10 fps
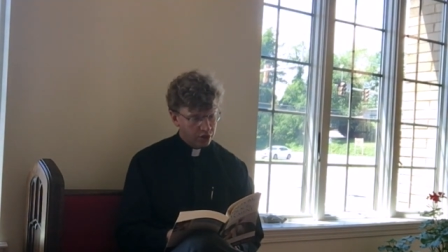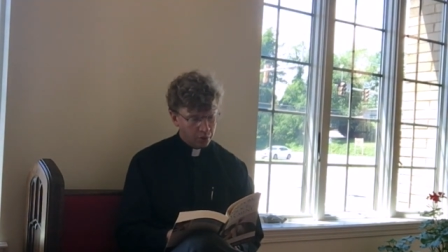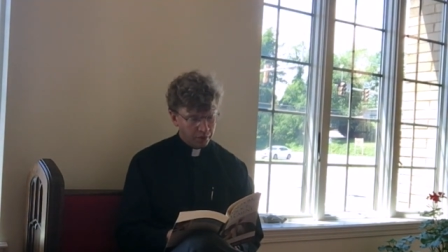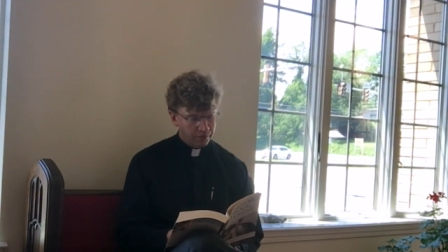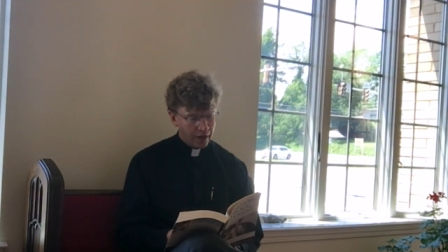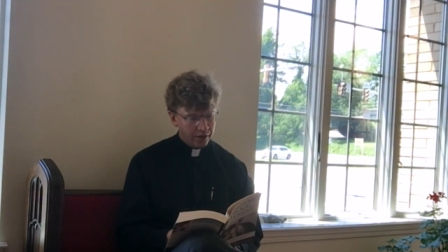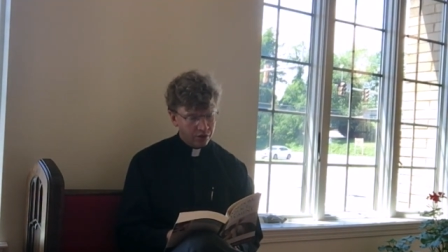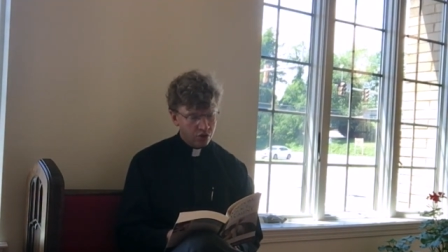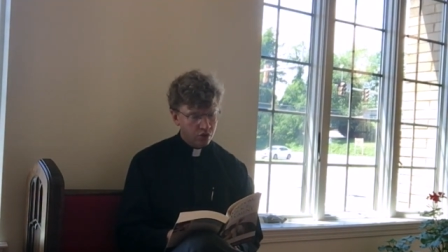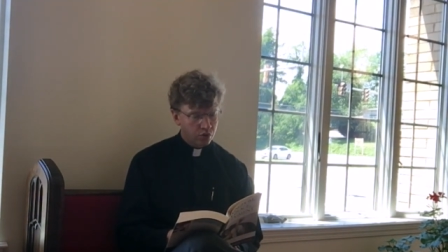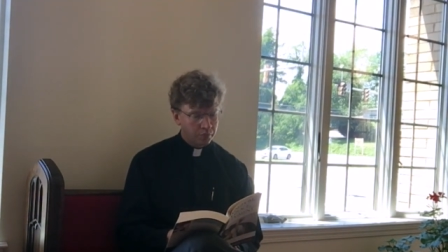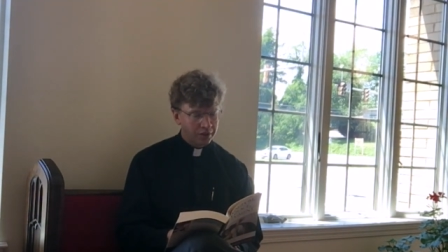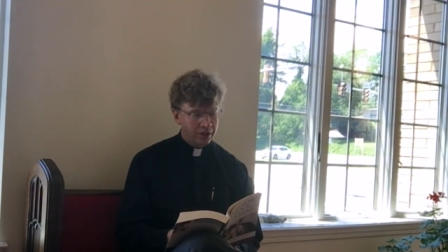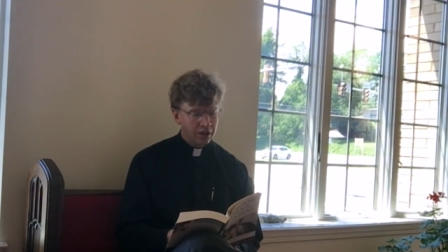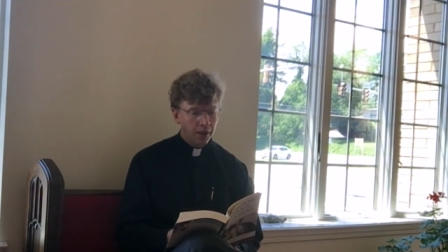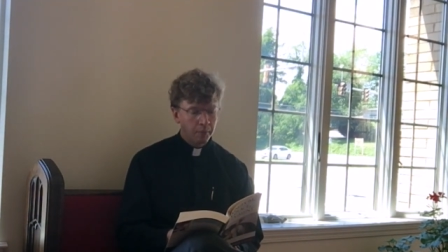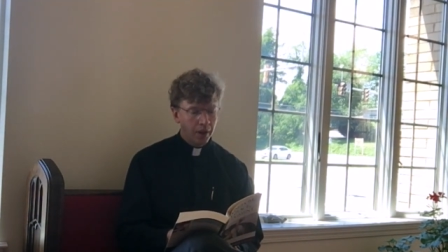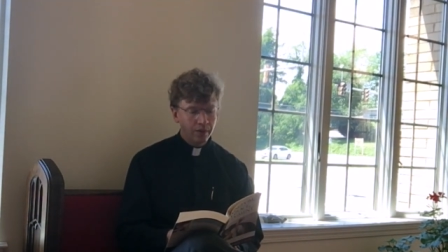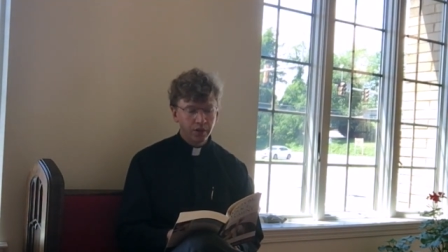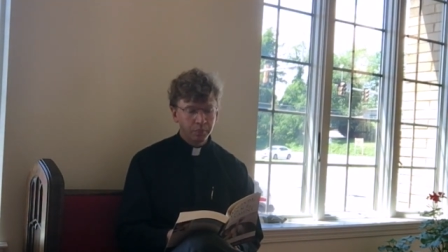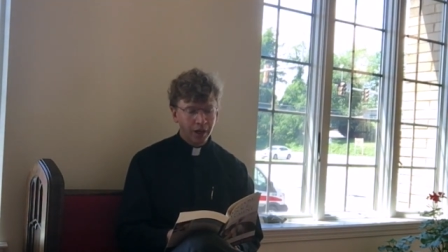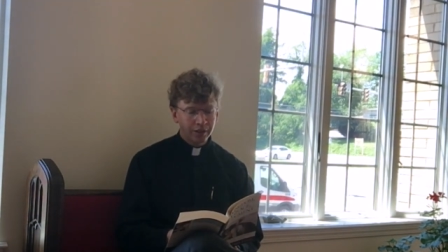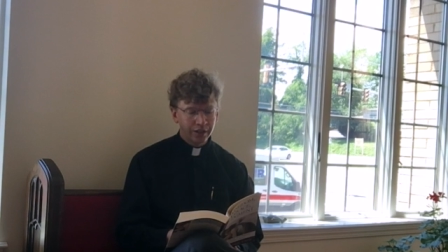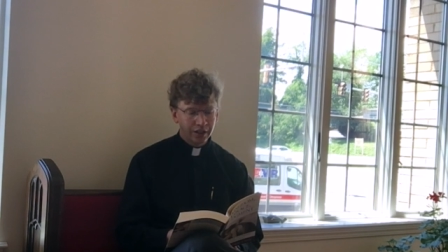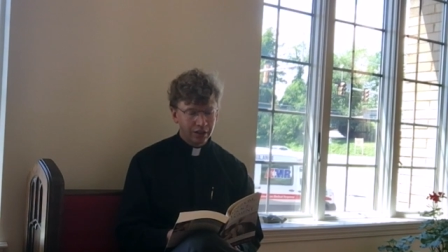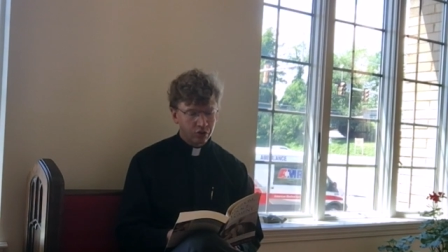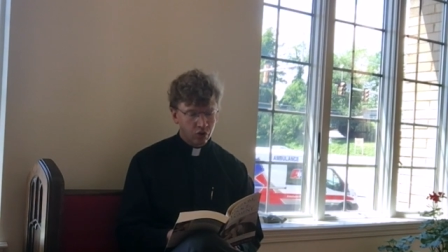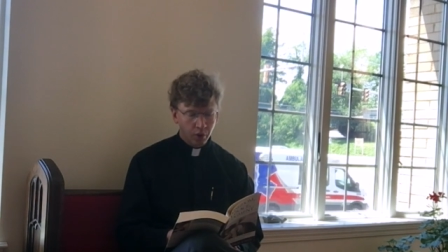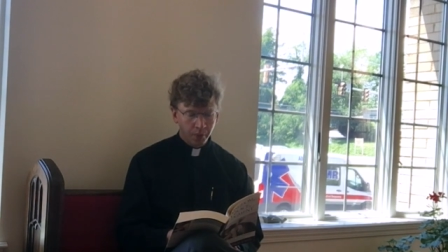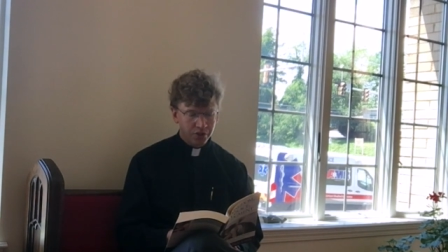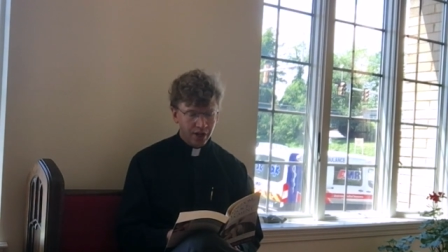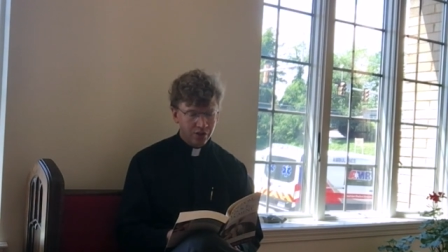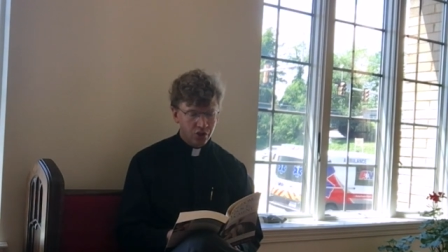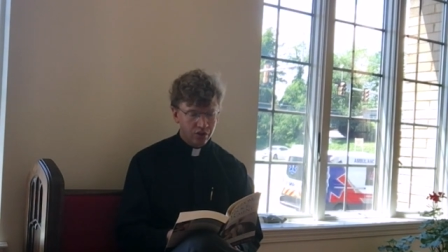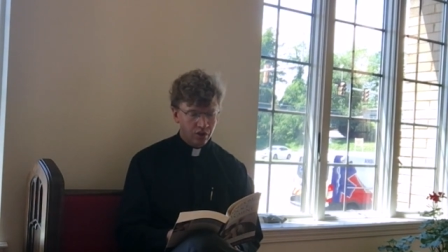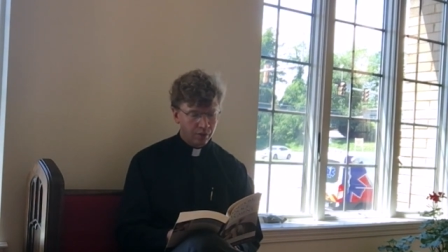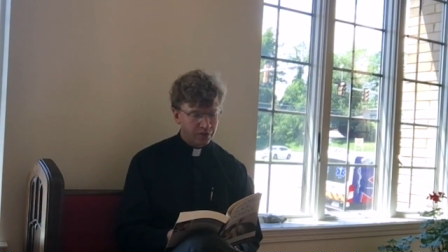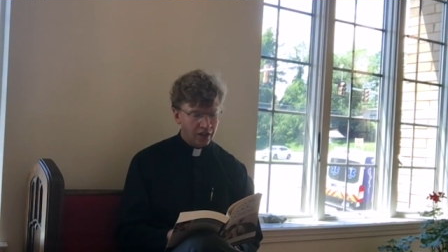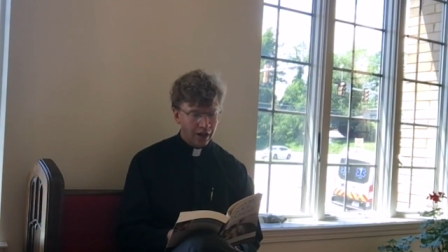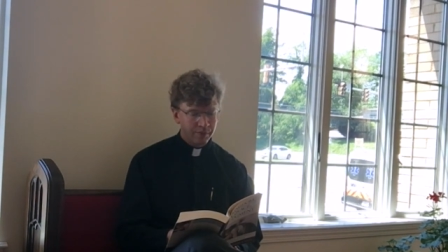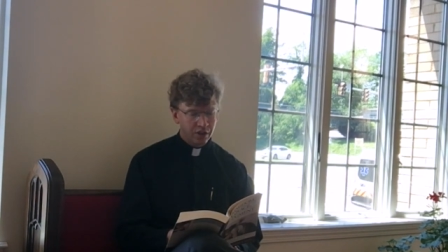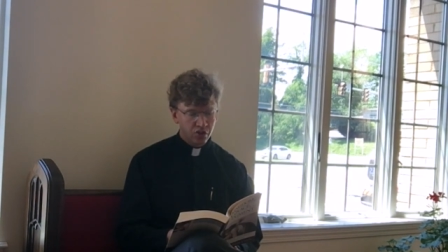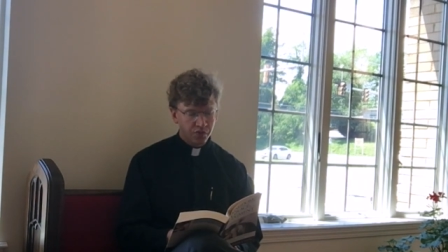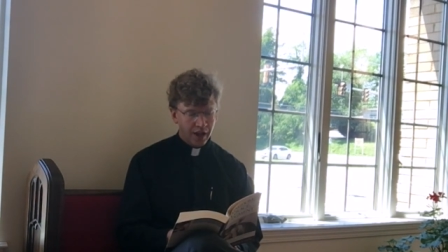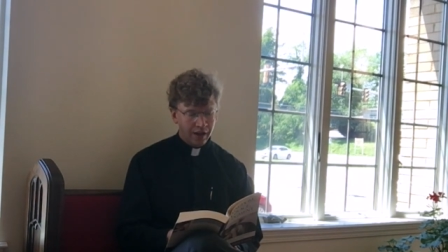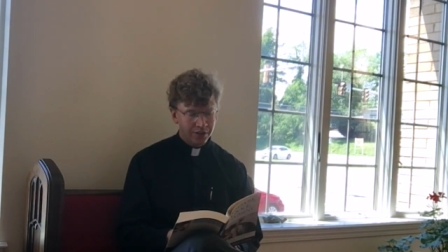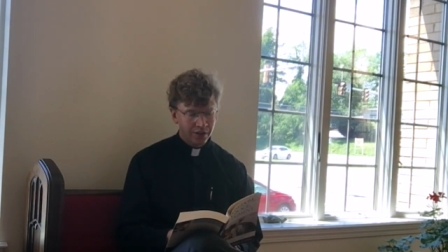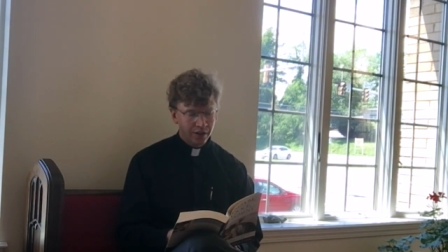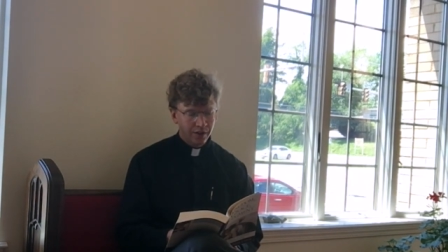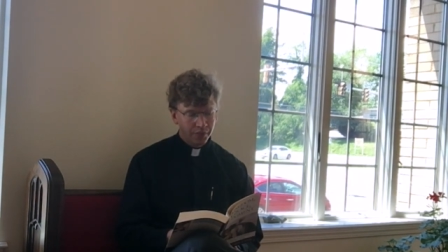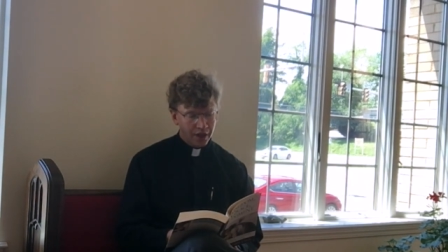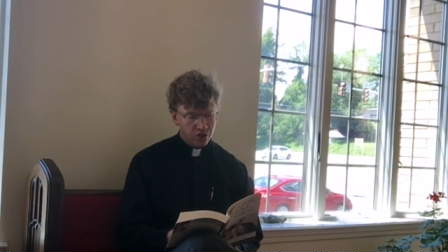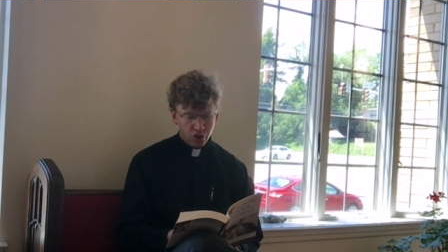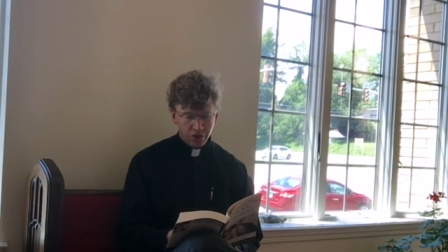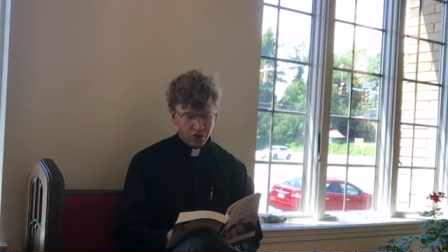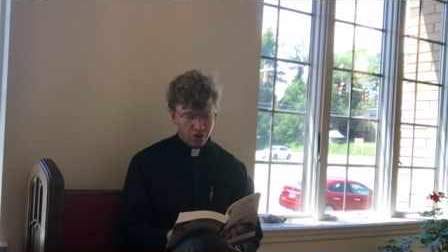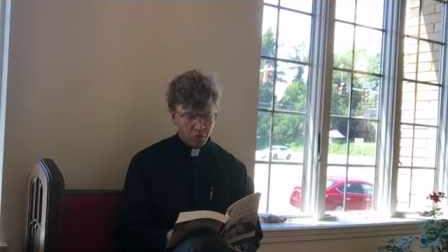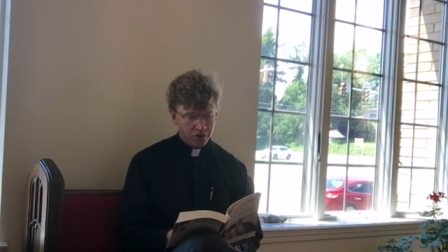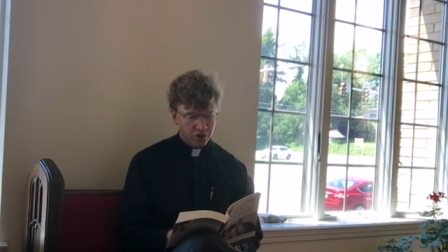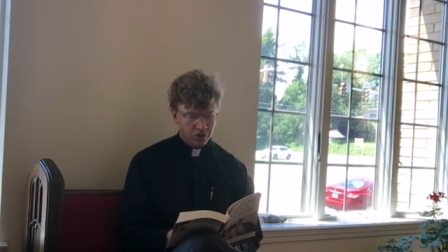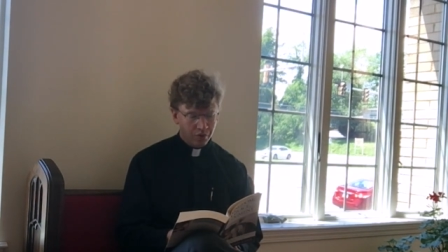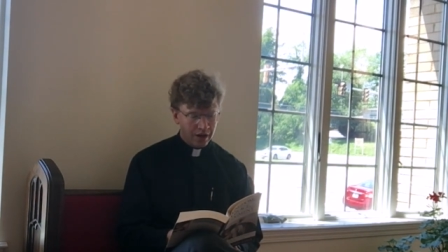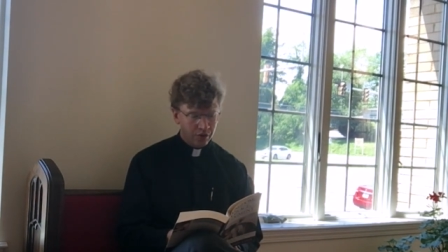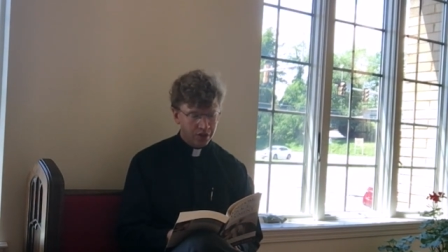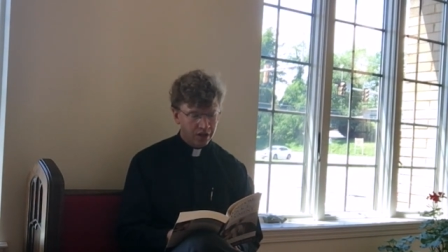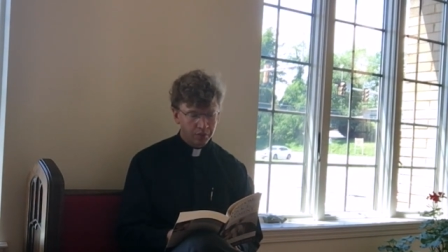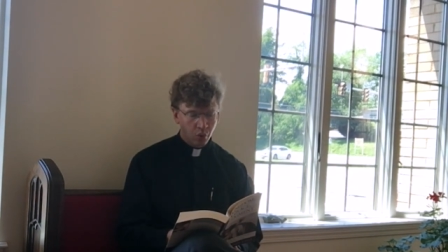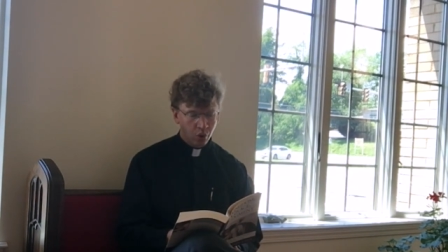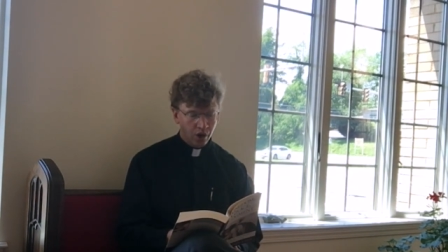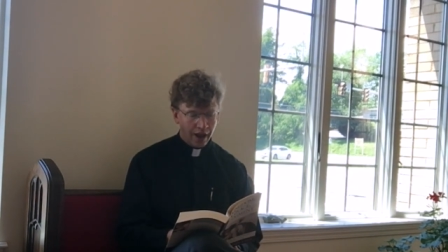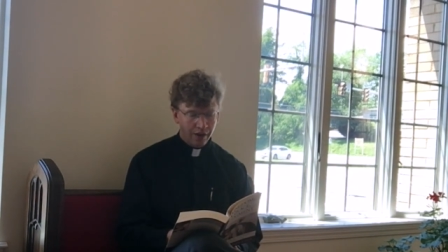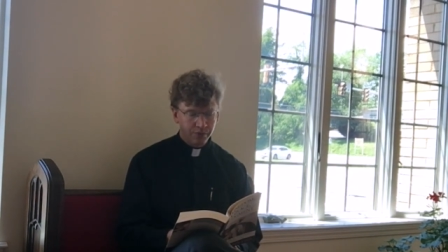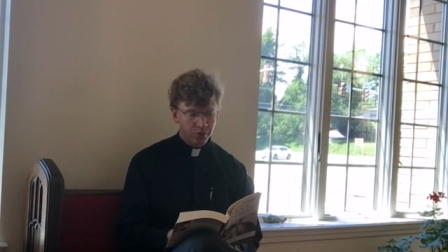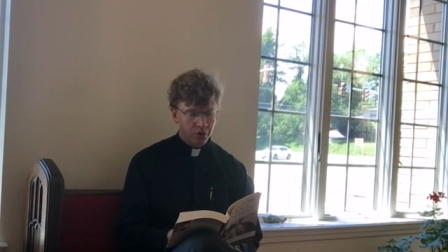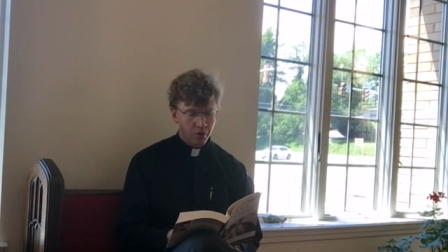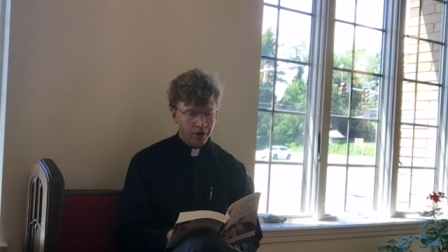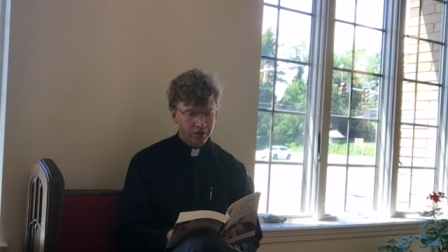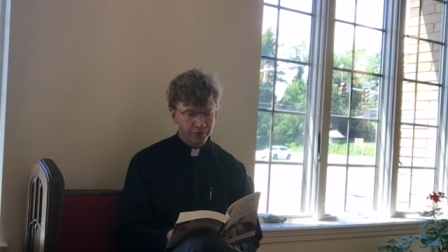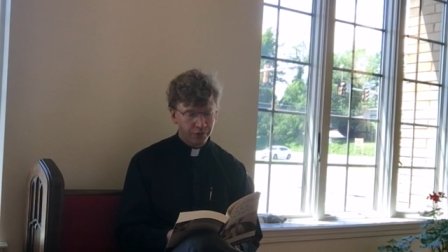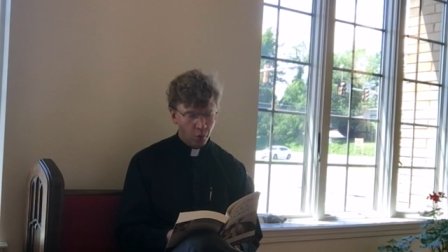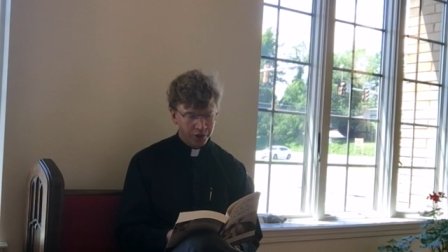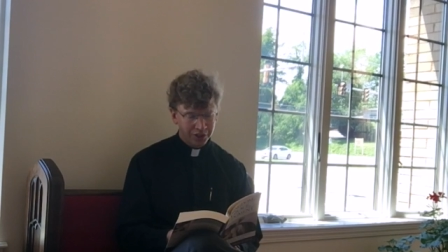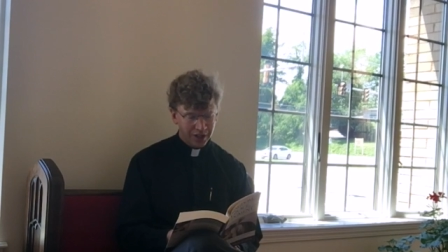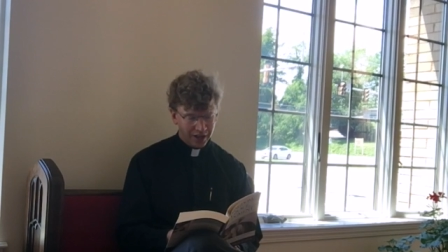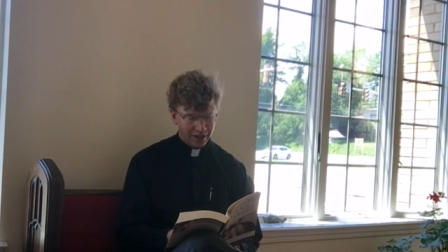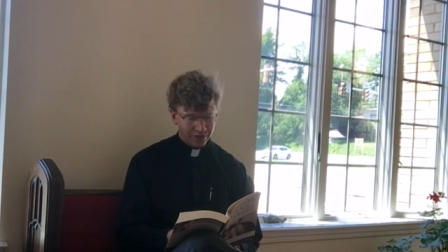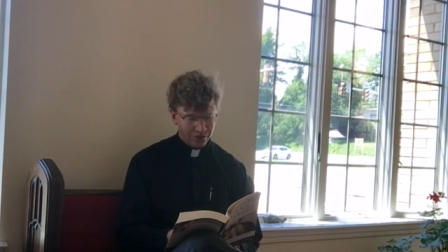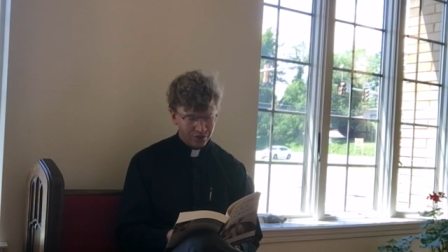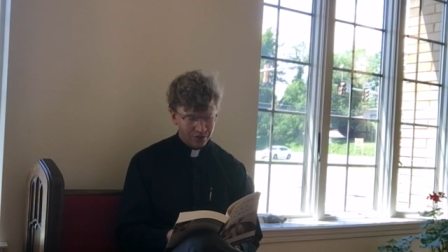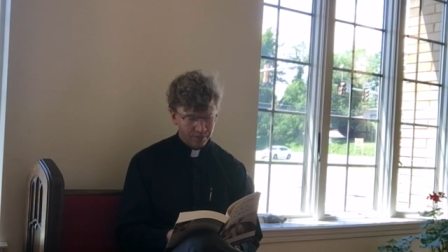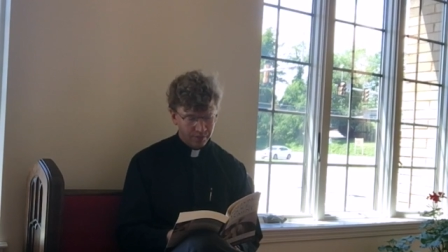to provide a suitably parabolic interpretation of the obvious fact that Jesus wasn't around anymore after the great 40 days.